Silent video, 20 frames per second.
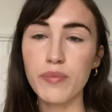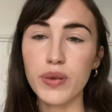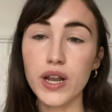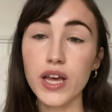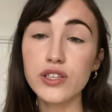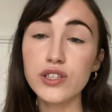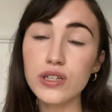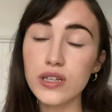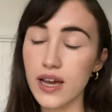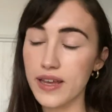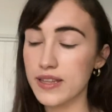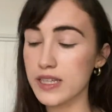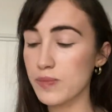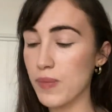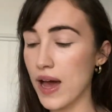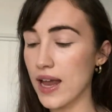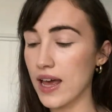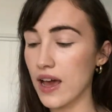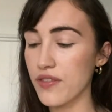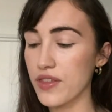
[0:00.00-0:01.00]
But I do like this
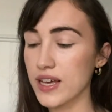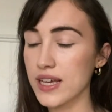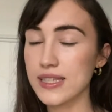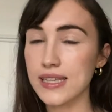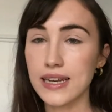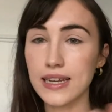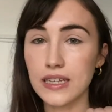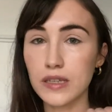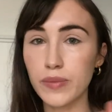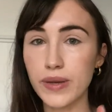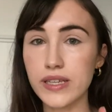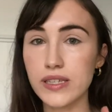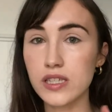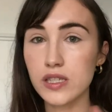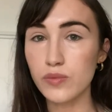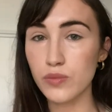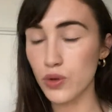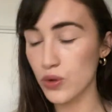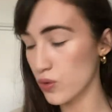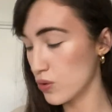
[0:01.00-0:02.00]
palette. I think it's a little bit
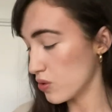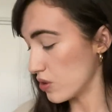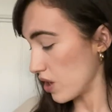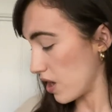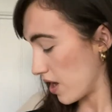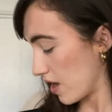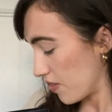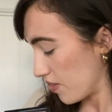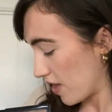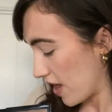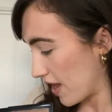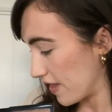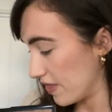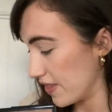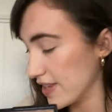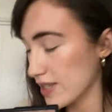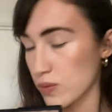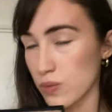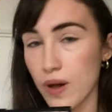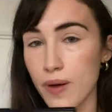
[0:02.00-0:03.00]
smoother than
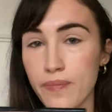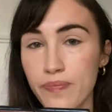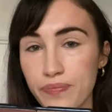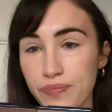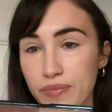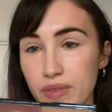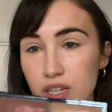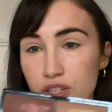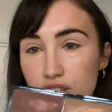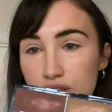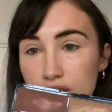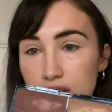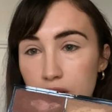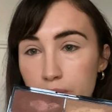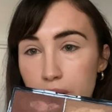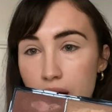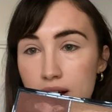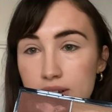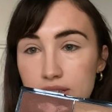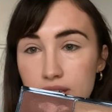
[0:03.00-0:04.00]
this one, just in
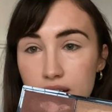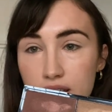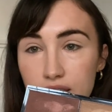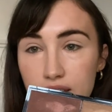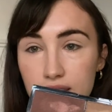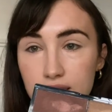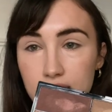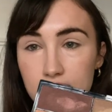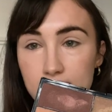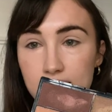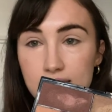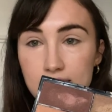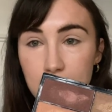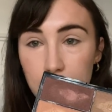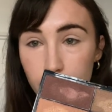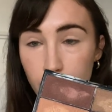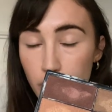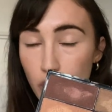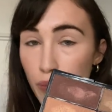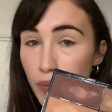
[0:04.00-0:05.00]
comparison. I think this is a
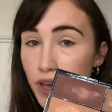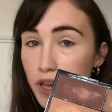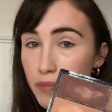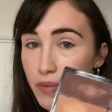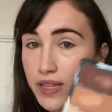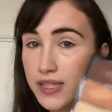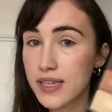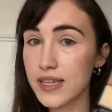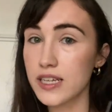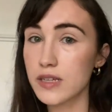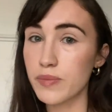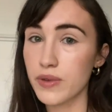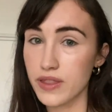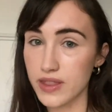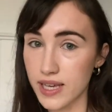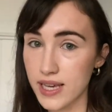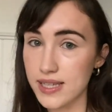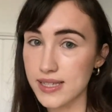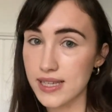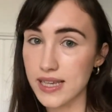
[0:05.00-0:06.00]
little bit more pigmented, but
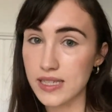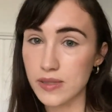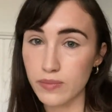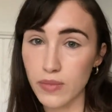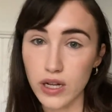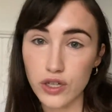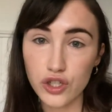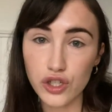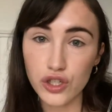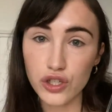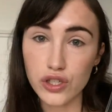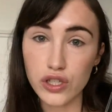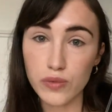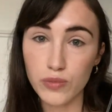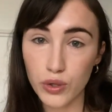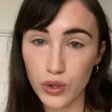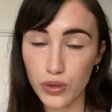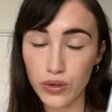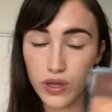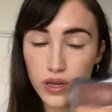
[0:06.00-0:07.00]
this is much
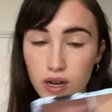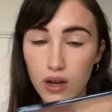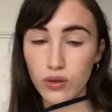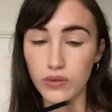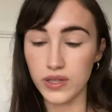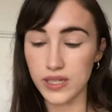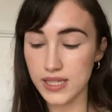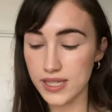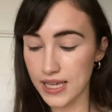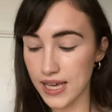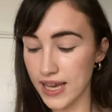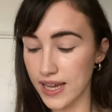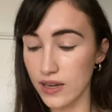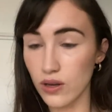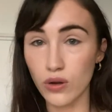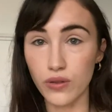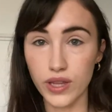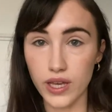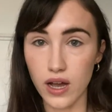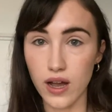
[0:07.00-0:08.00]
smoother on the skin,
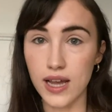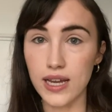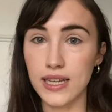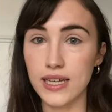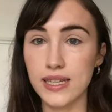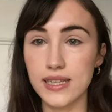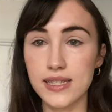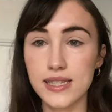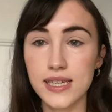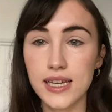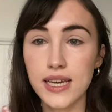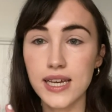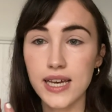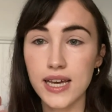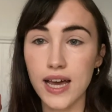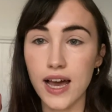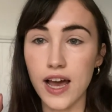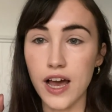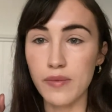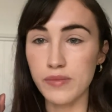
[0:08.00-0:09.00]
on the eyelids.
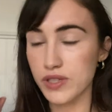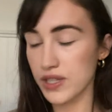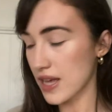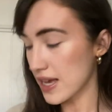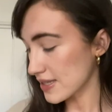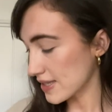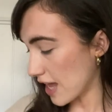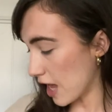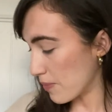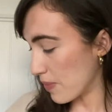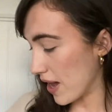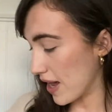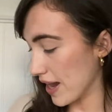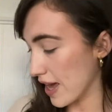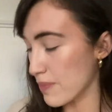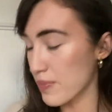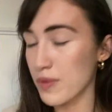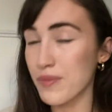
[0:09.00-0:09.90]
So that's that palette.